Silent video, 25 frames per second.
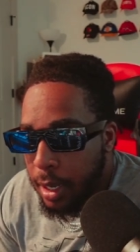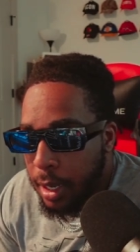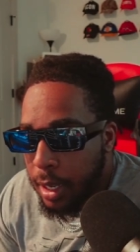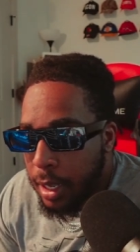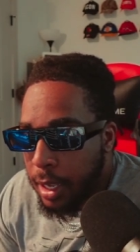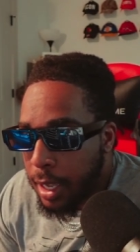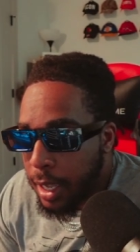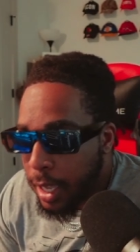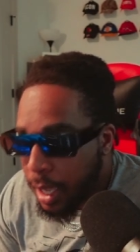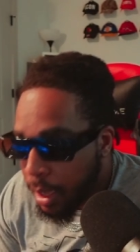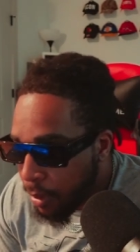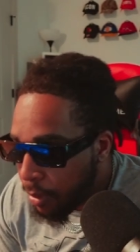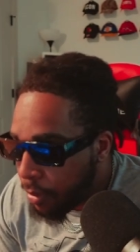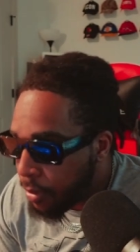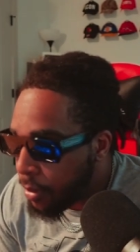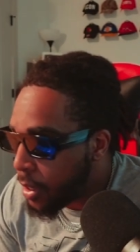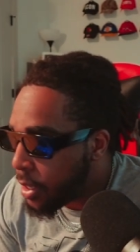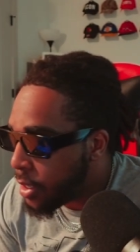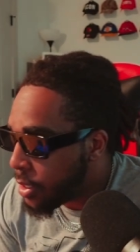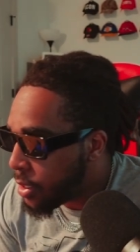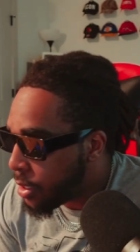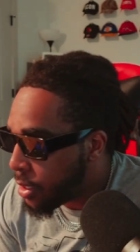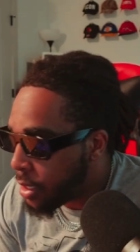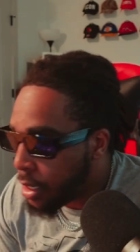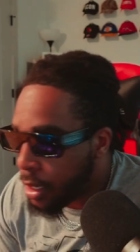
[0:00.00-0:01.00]
If he's
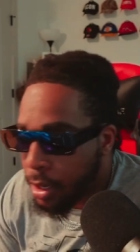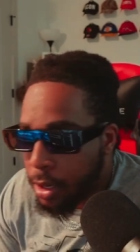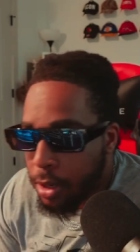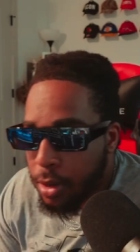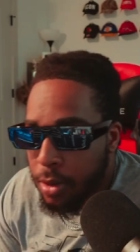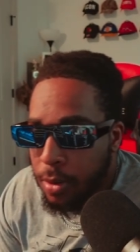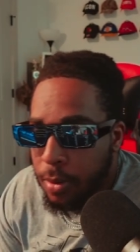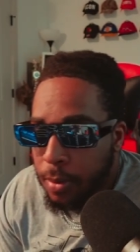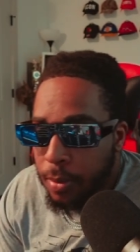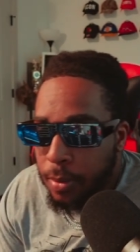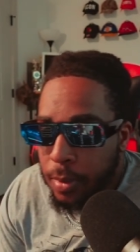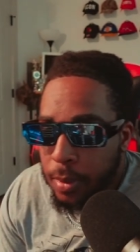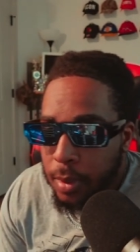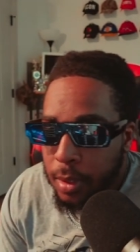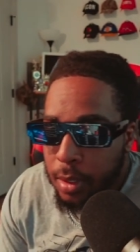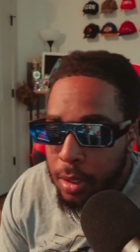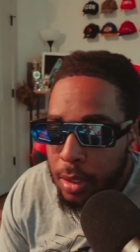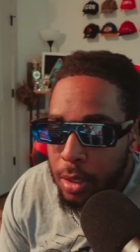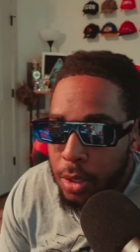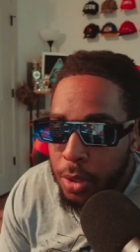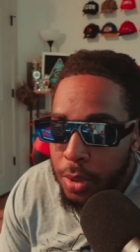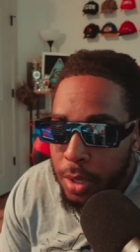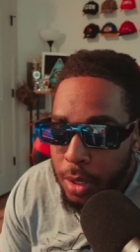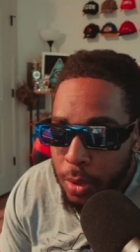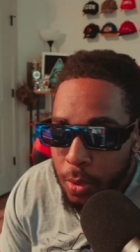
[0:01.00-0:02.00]
still
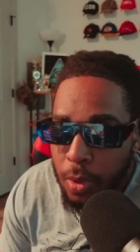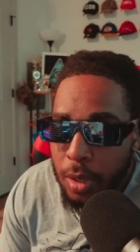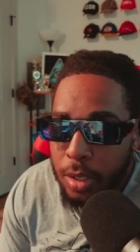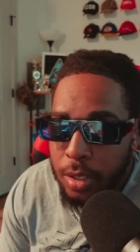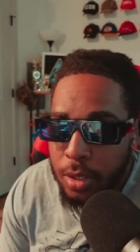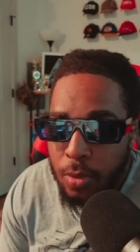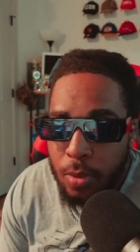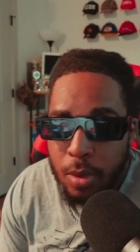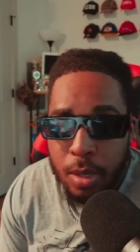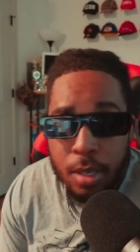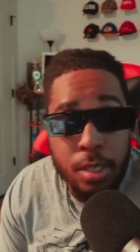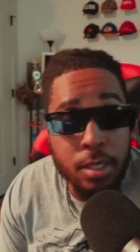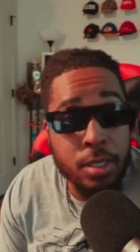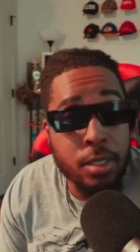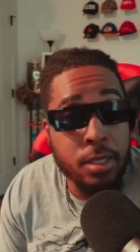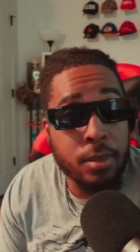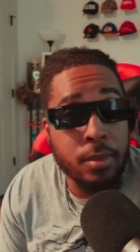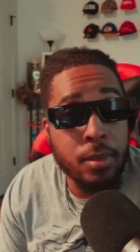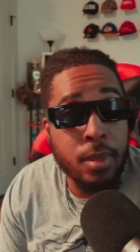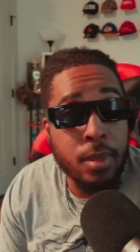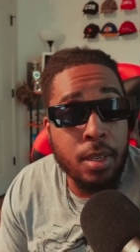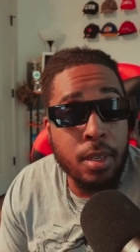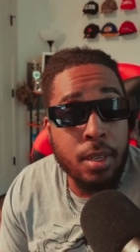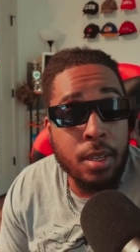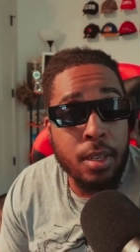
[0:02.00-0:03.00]
who he once was.
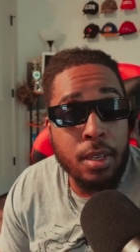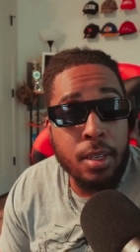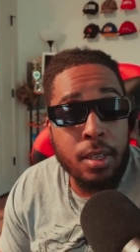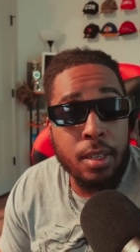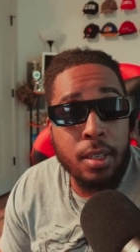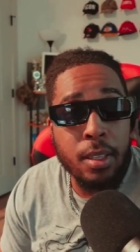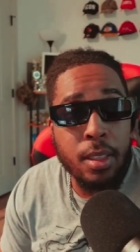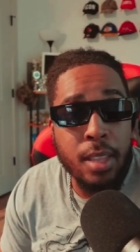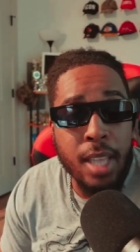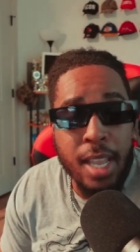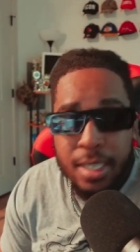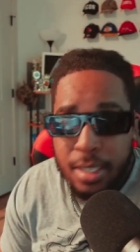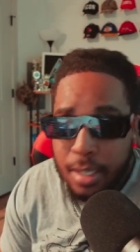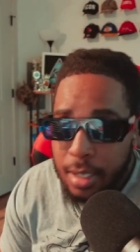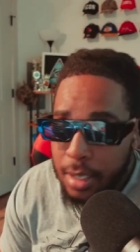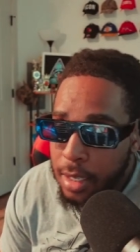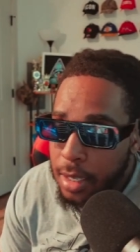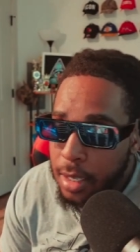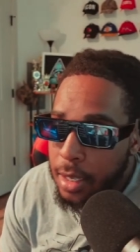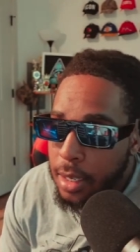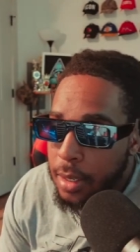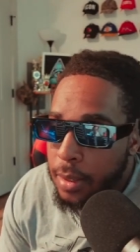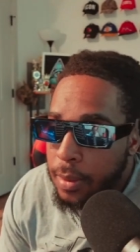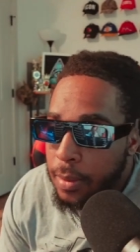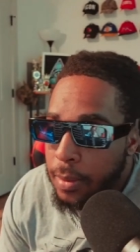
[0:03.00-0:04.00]
That's the
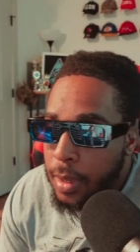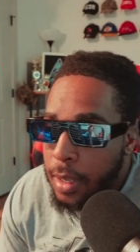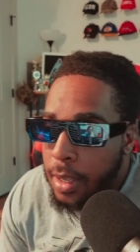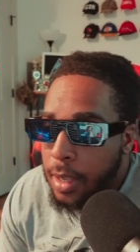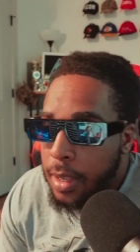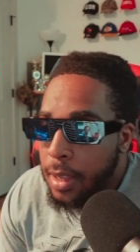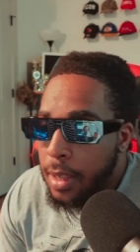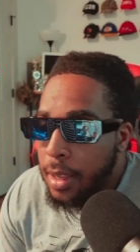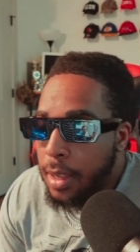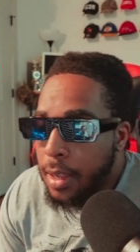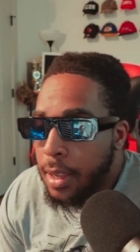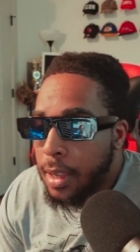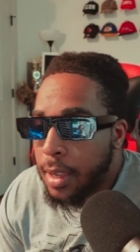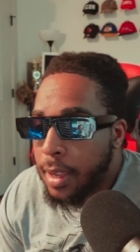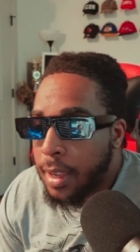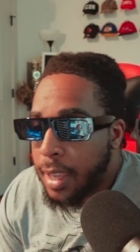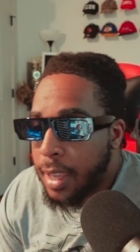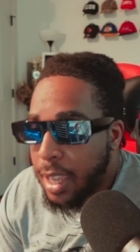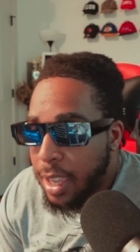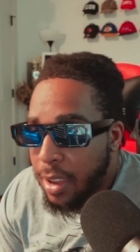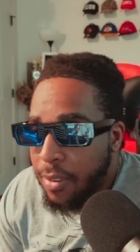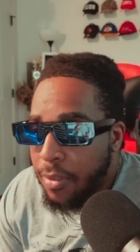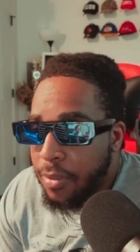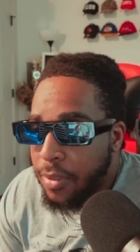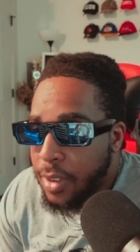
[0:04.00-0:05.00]
key.
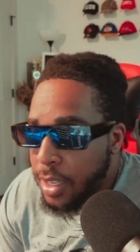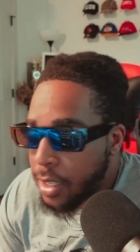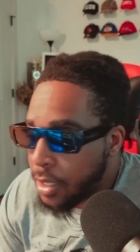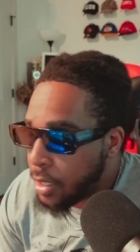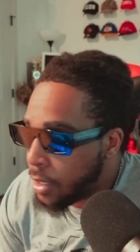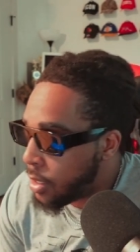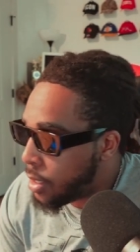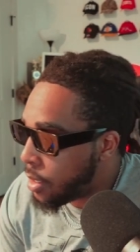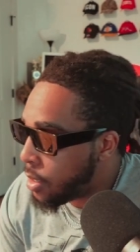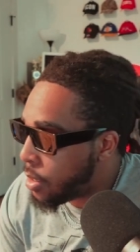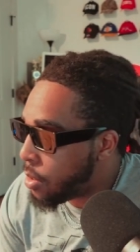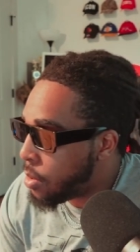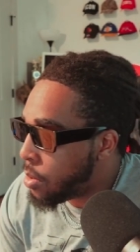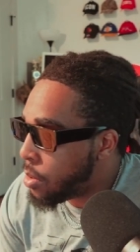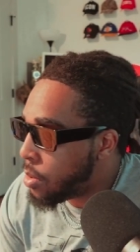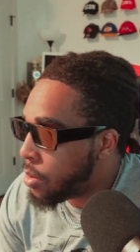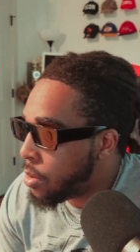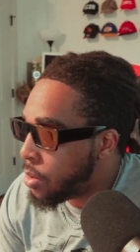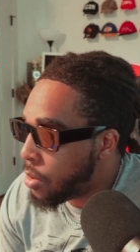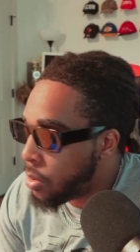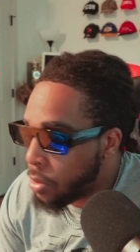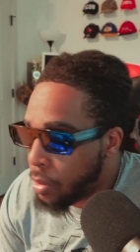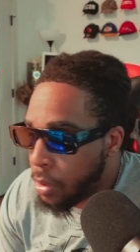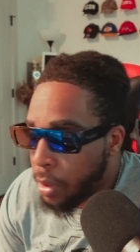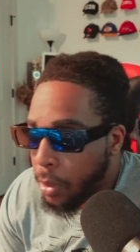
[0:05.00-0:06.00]
If he's still
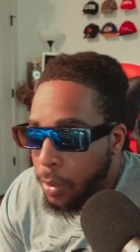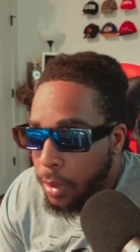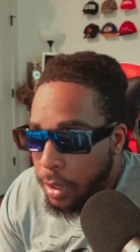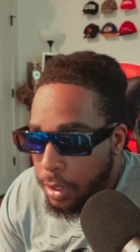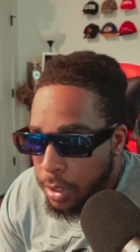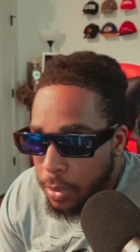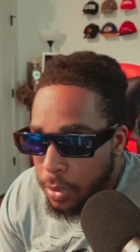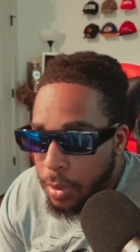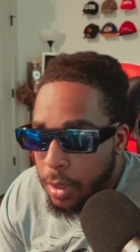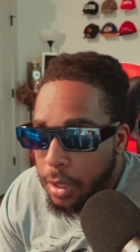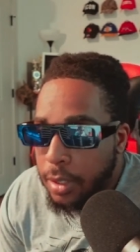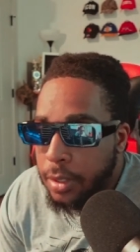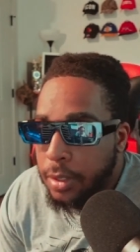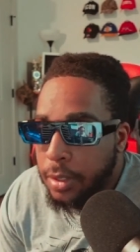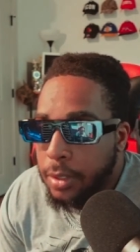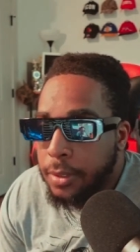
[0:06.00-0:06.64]
who he once was.